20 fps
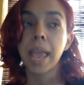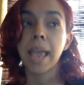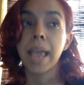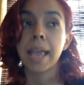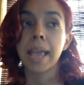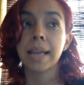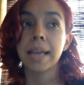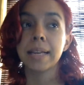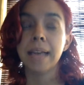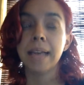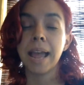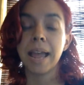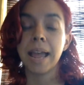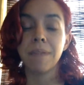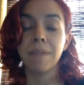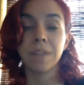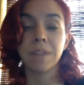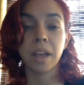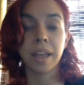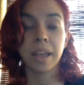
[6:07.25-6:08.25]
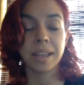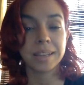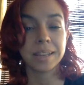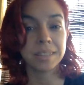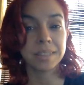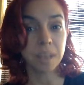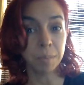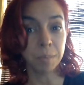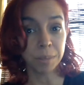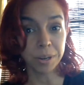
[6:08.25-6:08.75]
And I have a
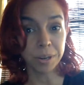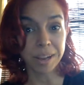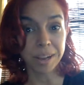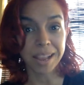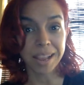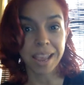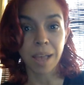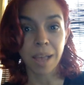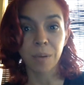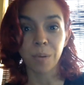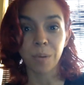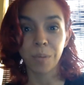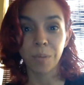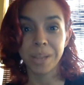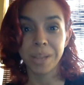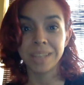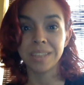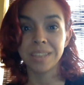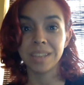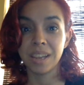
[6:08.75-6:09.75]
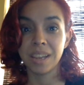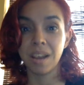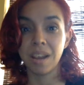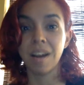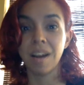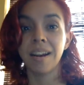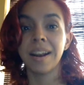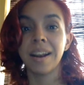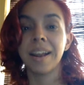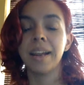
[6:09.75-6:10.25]
Tumblr account, Winged
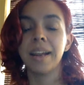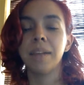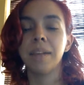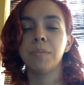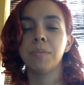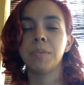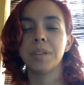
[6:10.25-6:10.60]
Kiari,